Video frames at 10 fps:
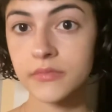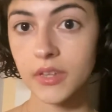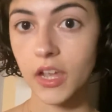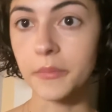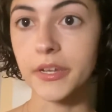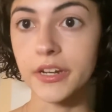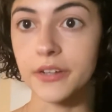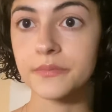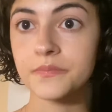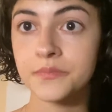I'm
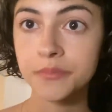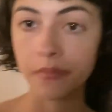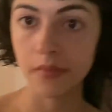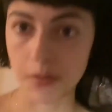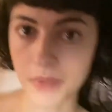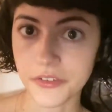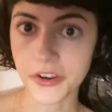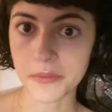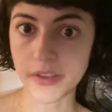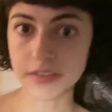here. My very
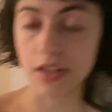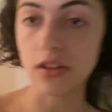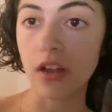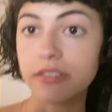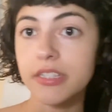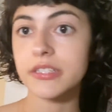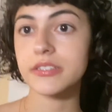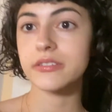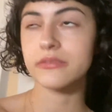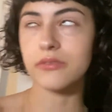messy
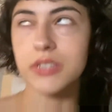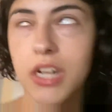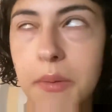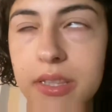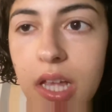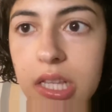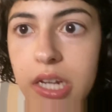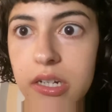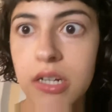closet. We'll talk about that later.